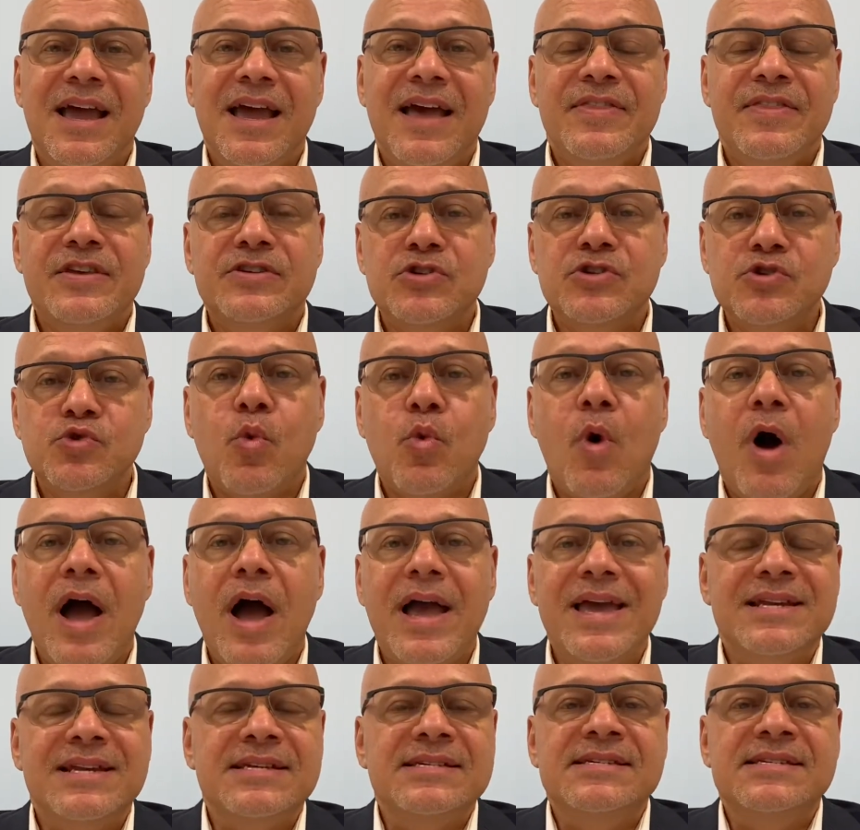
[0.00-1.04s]
This is why
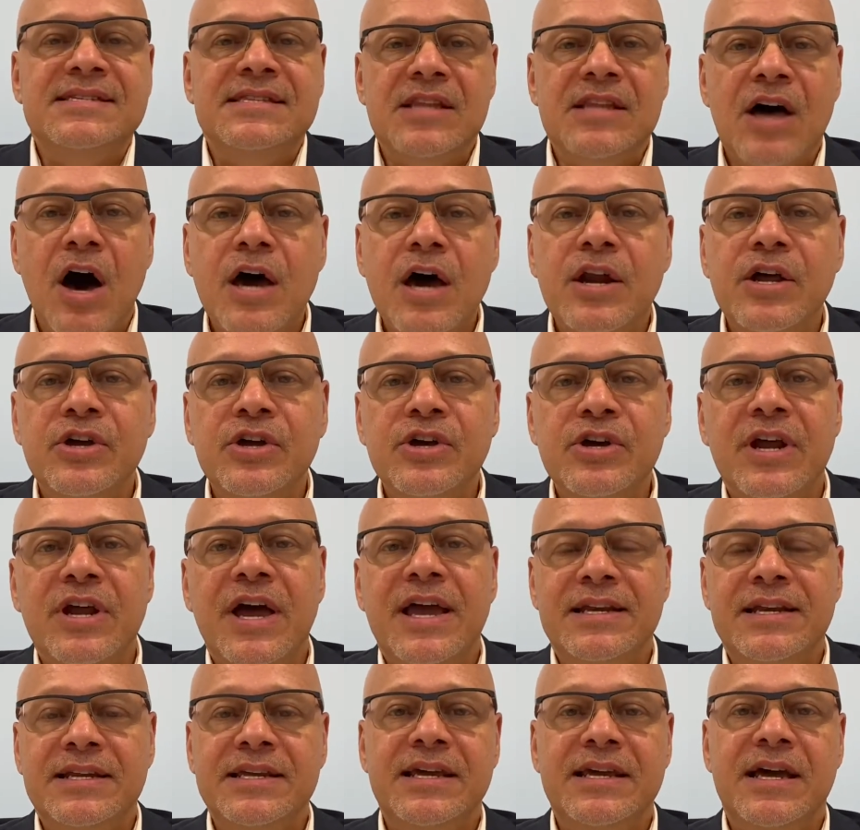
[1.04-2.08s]
it is not a good
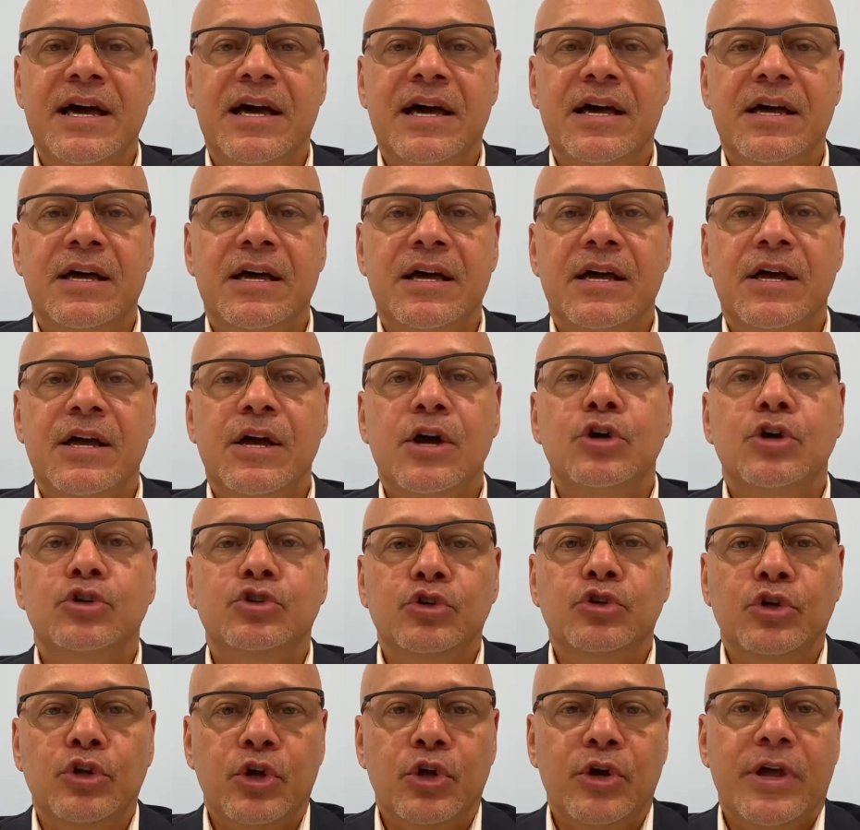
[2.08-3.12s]
idea to
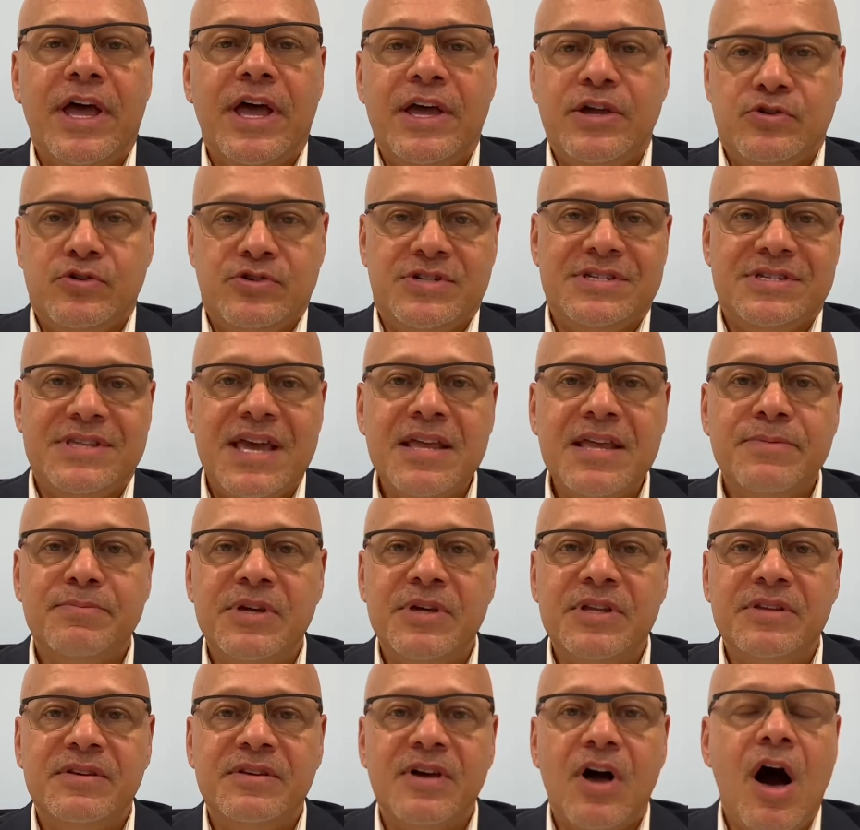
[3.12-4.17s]
look at your
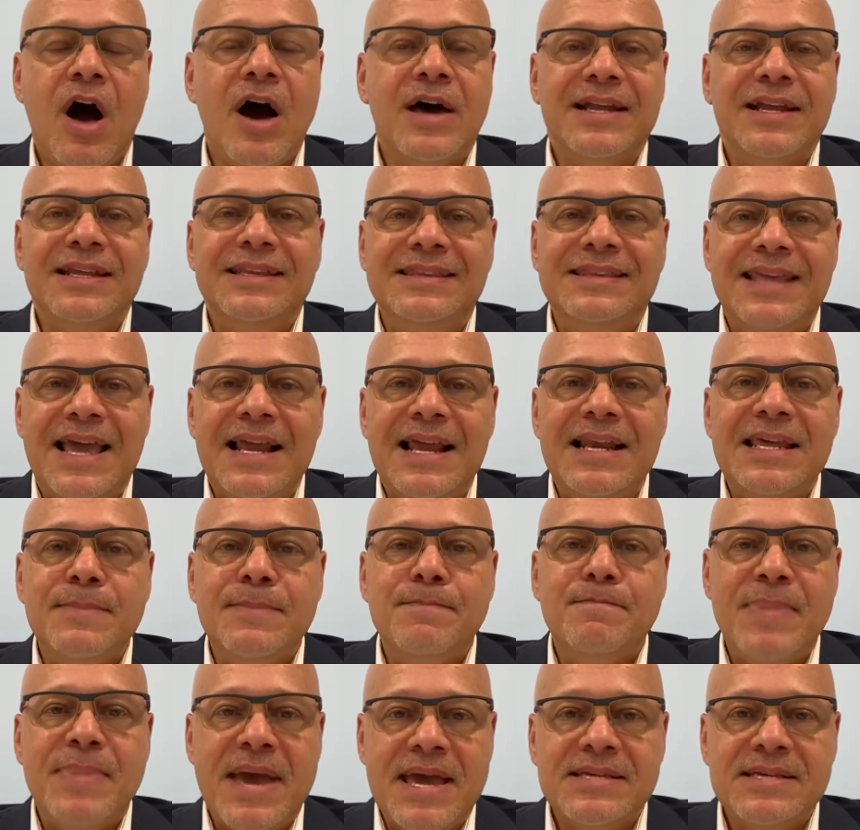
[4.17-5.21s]
statement on a daily
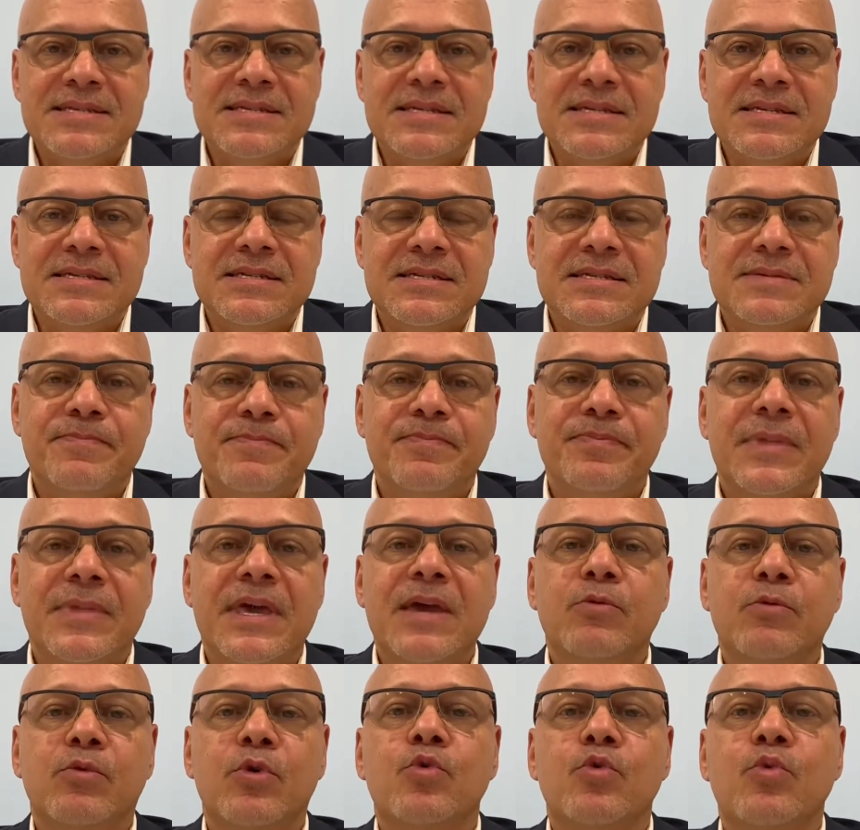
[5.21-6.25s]
basis. It
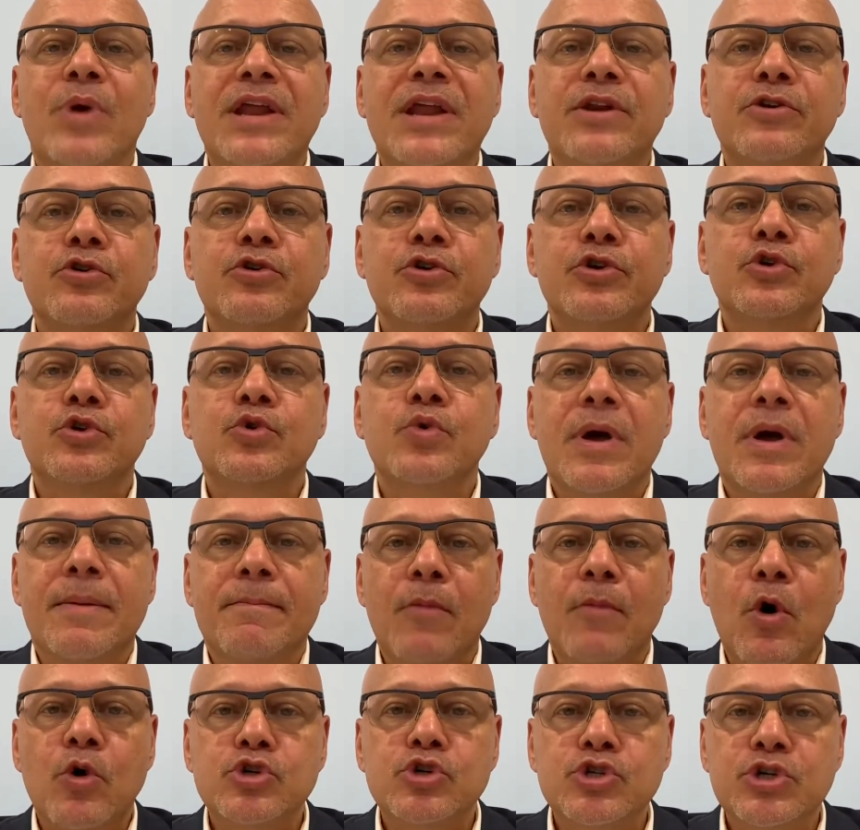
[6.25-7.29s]
will render you
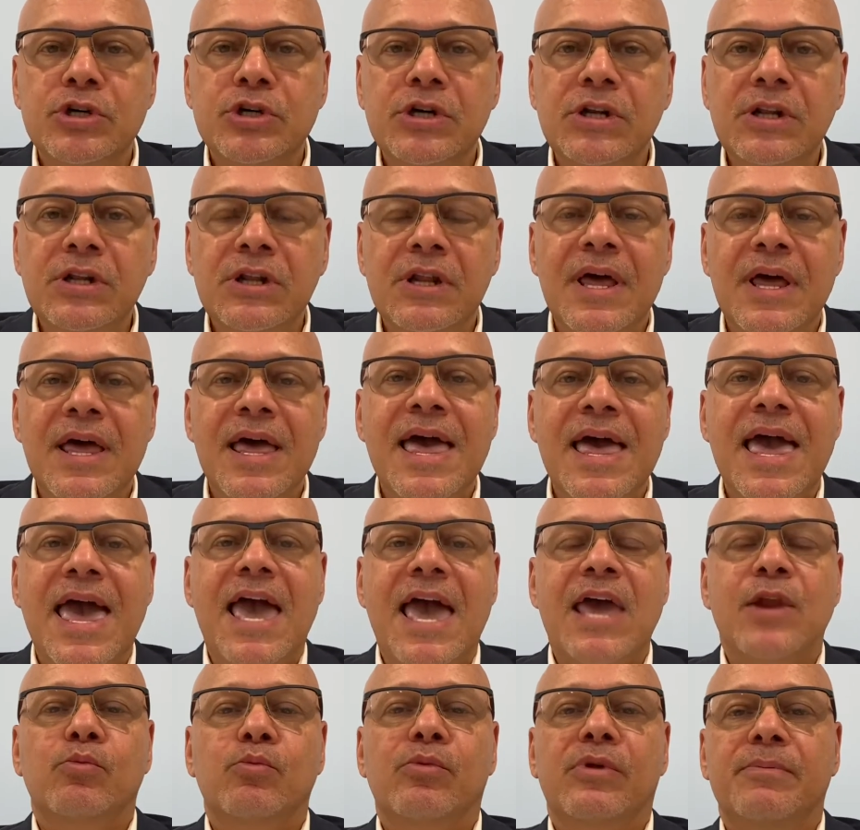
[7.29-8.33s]
emotional
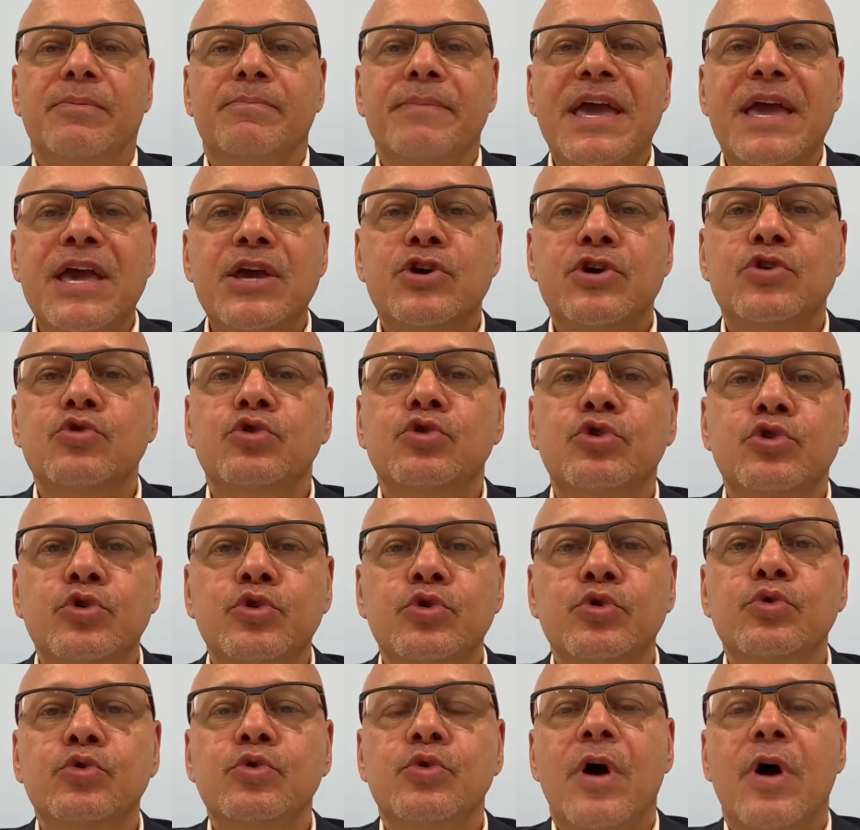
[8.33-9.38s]
and will make you
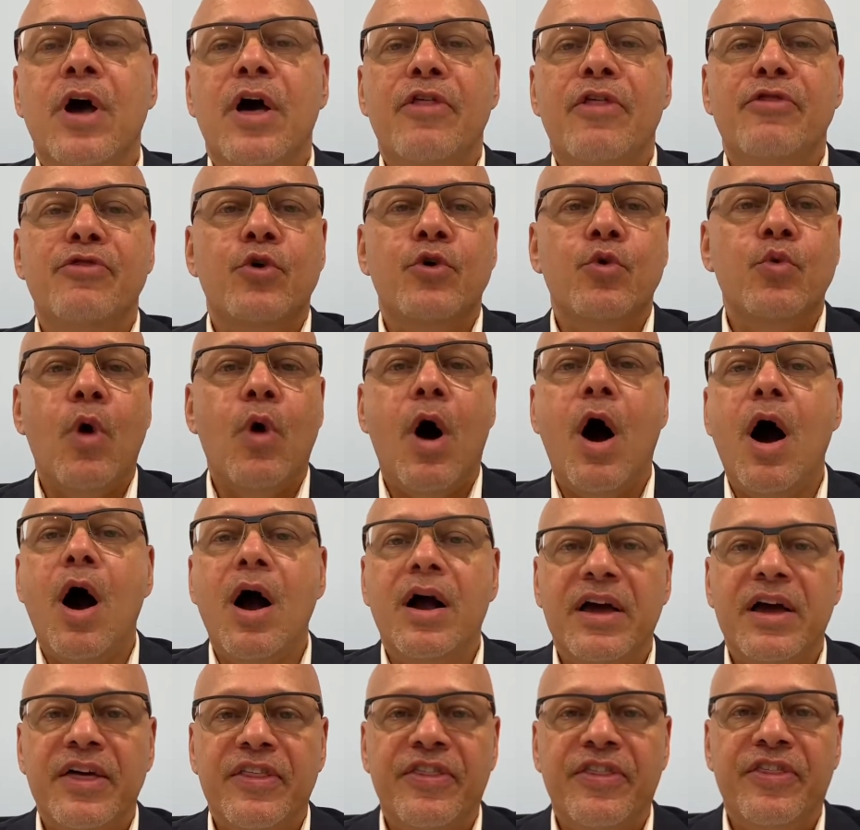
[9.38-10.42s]
do the
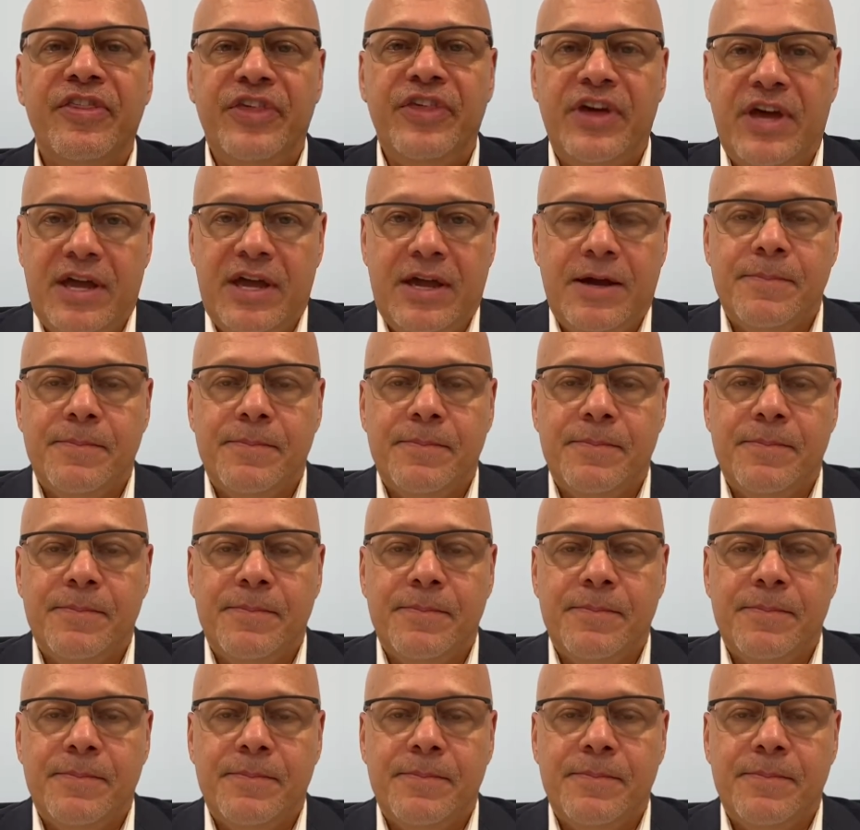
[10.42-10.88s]
wrong thing.